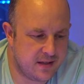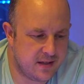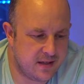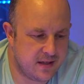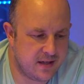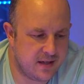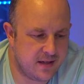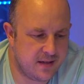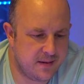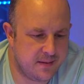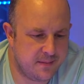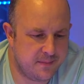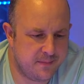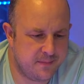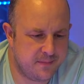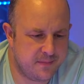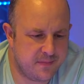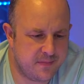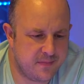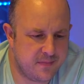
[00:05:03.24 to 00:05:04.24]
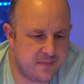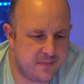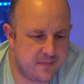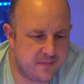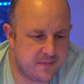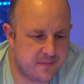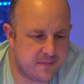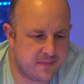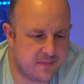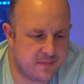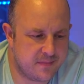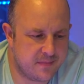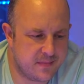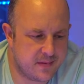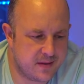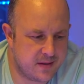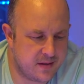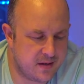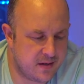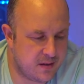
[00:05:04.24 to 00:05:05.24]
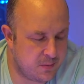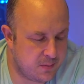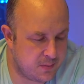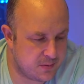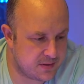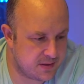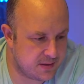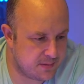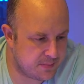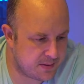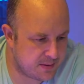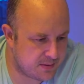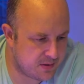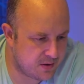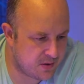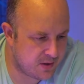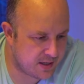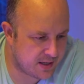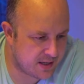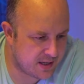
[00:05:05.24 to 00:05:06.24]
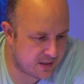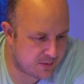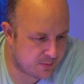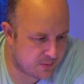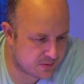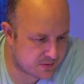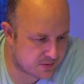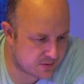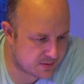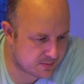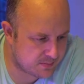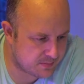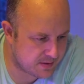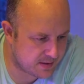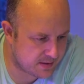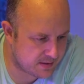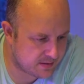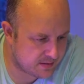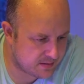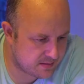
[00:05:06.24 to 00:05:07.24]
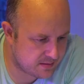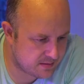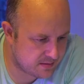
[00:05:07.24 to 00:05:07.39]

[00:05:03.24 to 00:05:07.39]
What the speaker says: what was it, about 9 kilowatts or something.